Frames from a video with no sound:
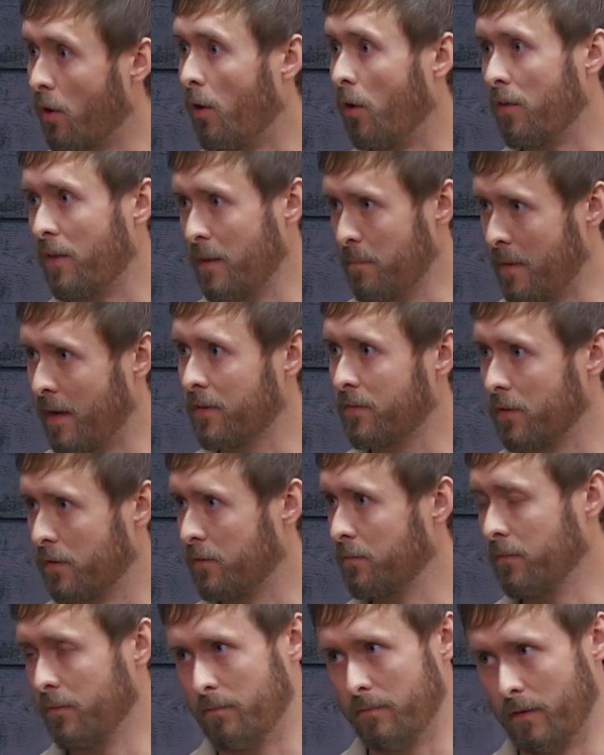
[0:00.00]
all. They make the,
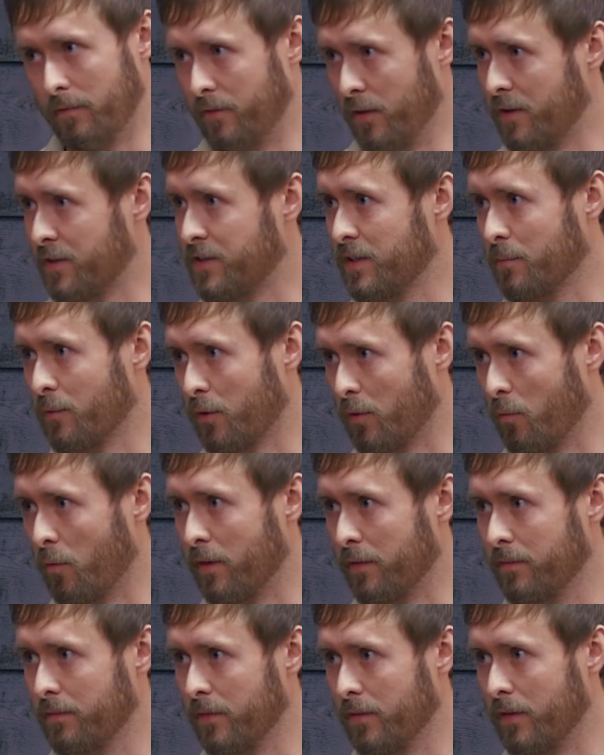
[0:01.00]
very similar to
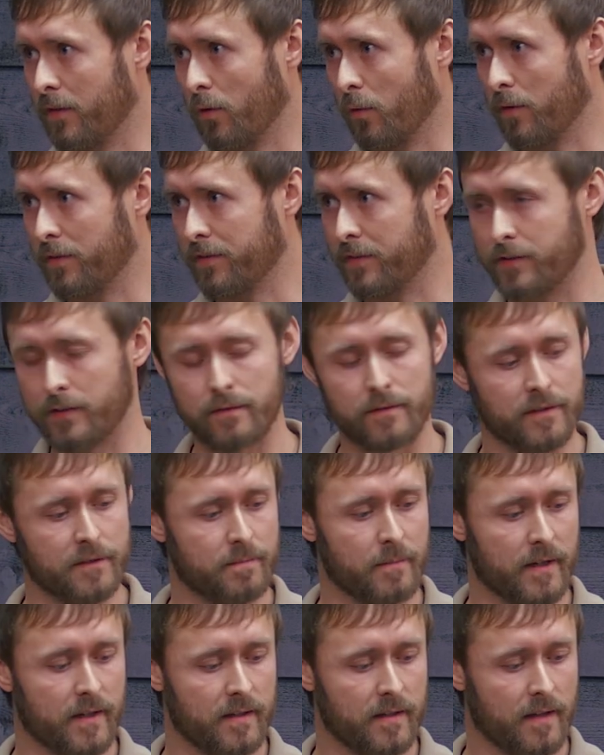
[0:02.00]
what the noise that you
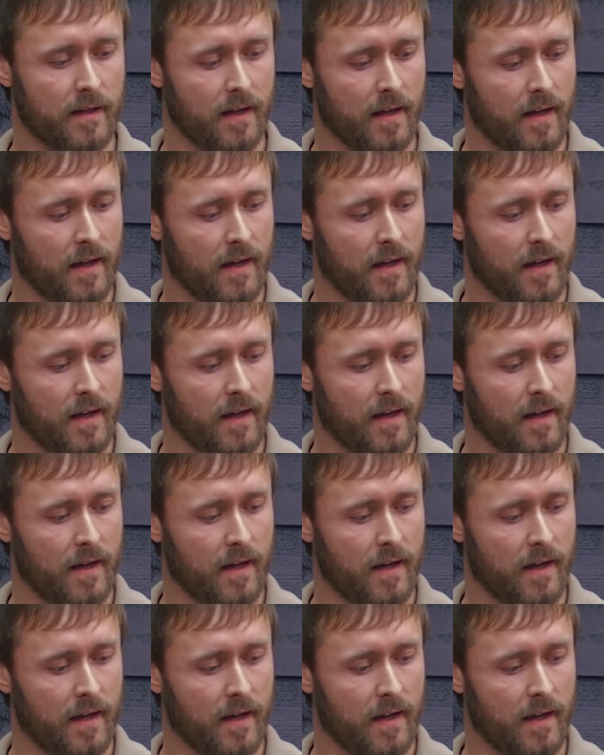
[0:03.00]
just made.